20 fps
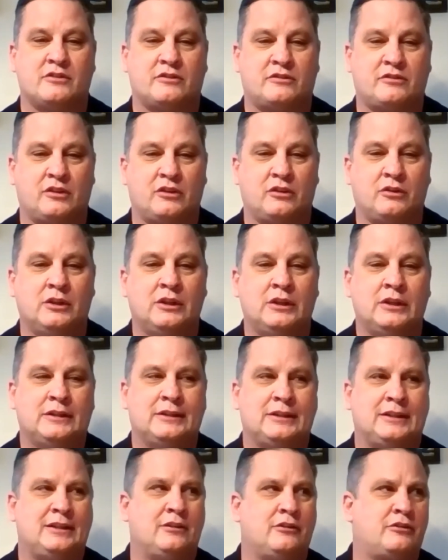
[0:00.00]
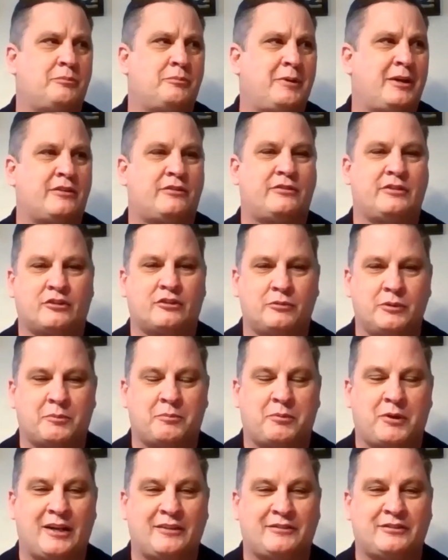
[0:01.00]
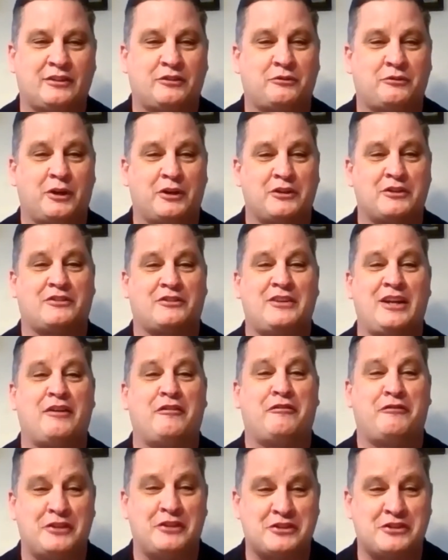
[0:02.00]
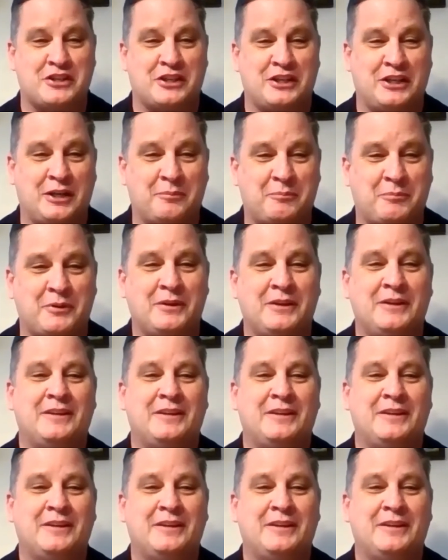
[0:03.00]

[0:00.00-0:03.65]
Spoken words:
So it was about a 6-week process. We were just now finishing up.